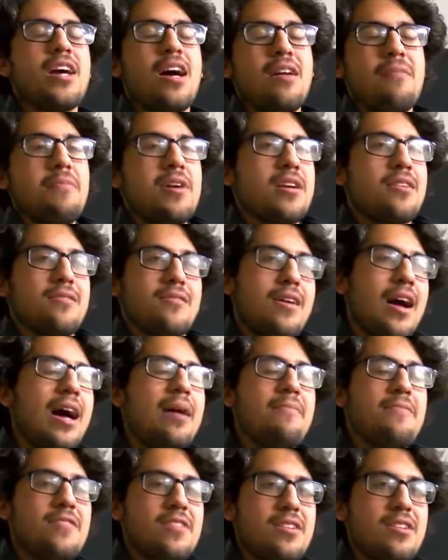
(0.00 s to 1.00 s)
gotta make a
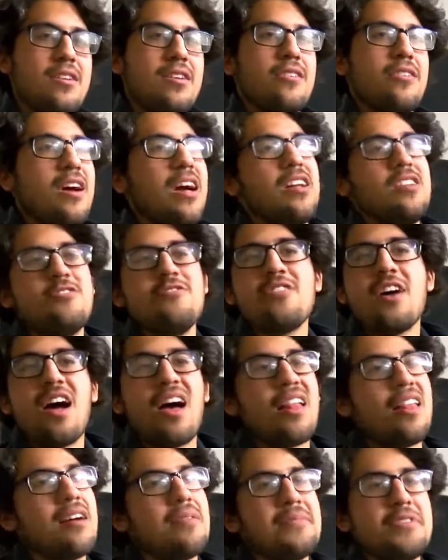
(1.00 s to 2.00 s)
rap video and you
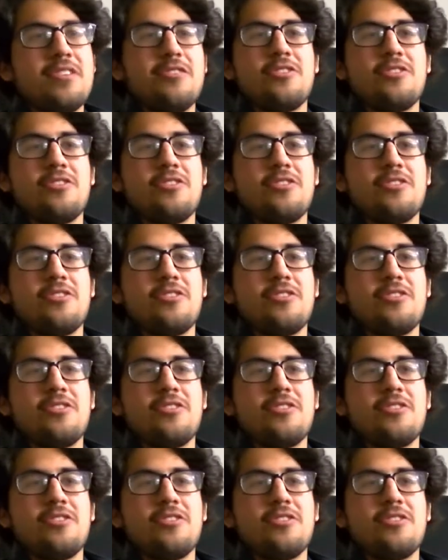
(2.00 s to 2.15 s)
gotta let me